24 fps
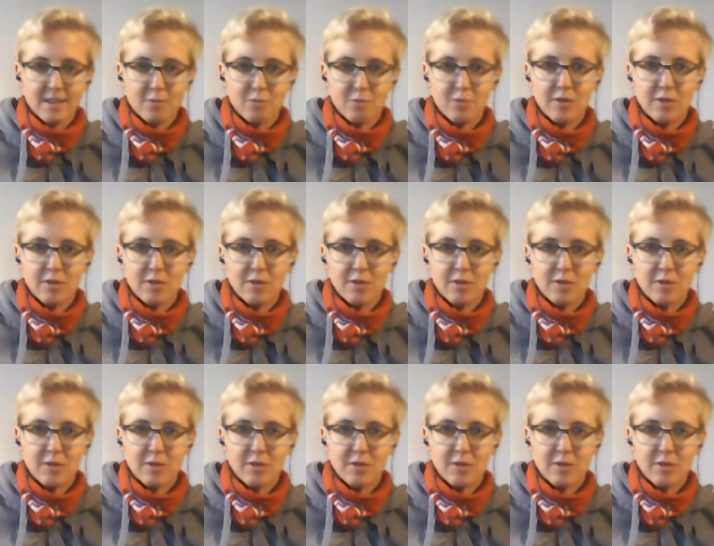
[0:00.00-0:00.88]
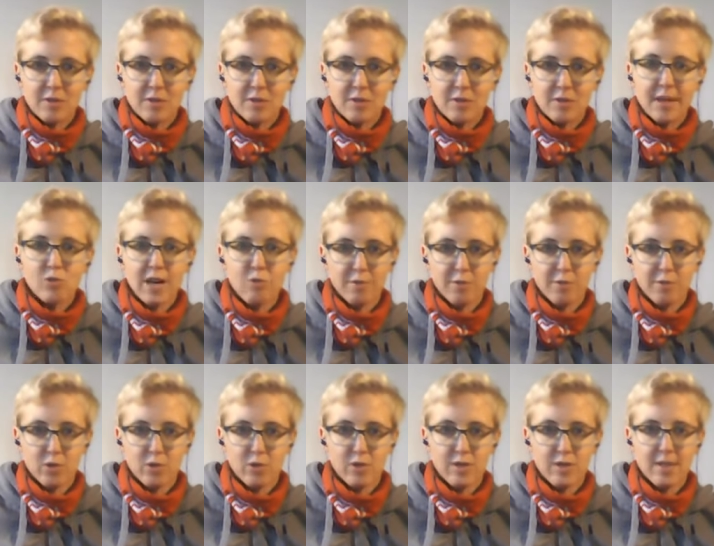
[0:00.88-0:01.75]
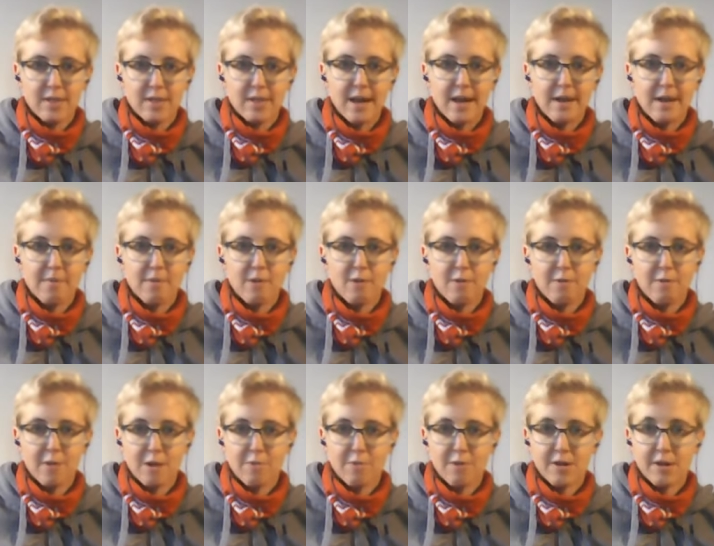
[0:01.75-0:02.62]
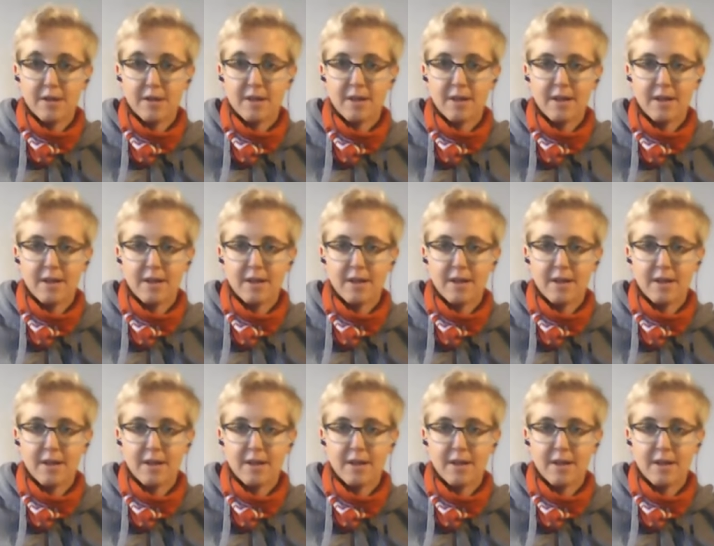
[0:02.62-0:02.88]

would like to share with you some of